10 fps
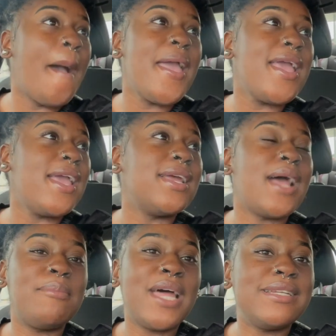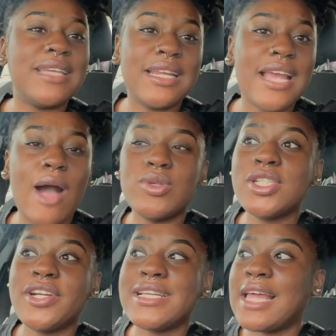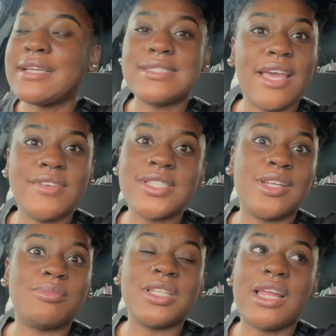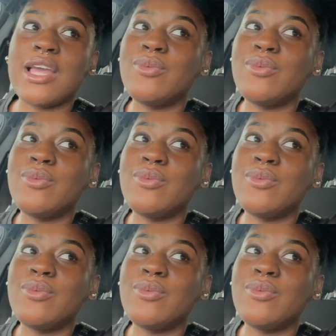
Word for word: and I'm like, Daddy, I was here at like seven something, like,